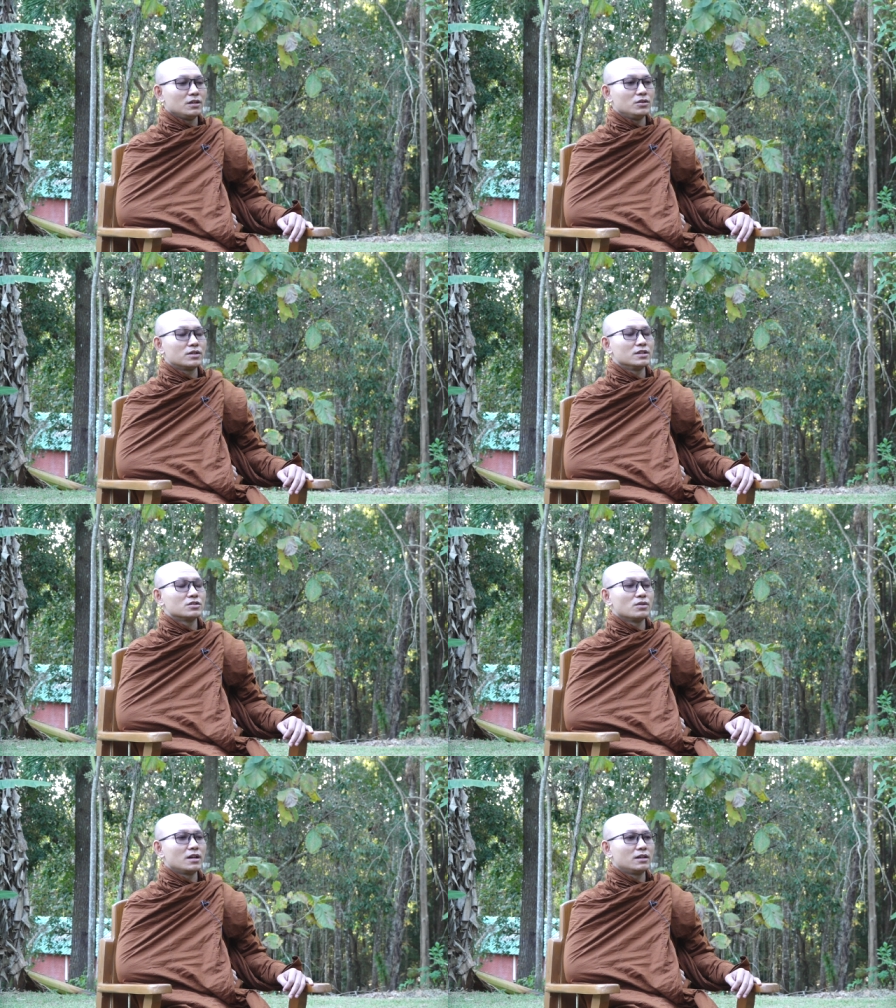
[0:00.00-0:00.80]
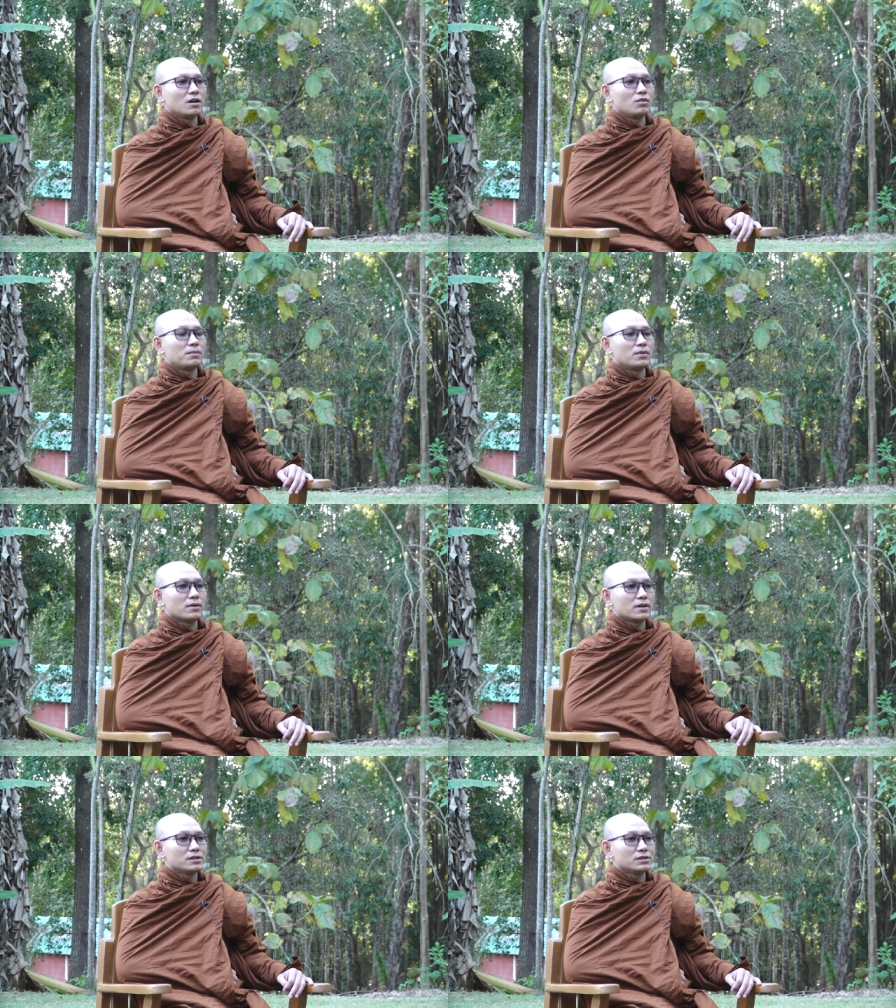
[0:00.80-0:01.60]
You can join our
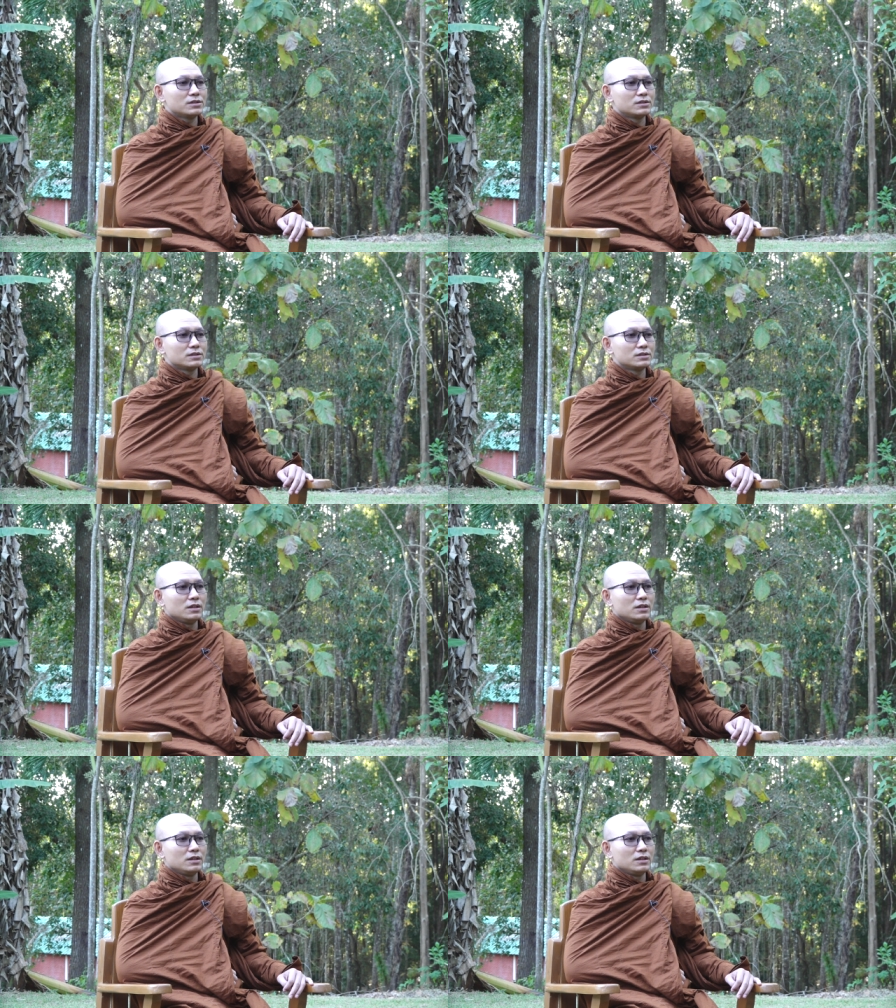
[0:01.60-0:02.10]
programs.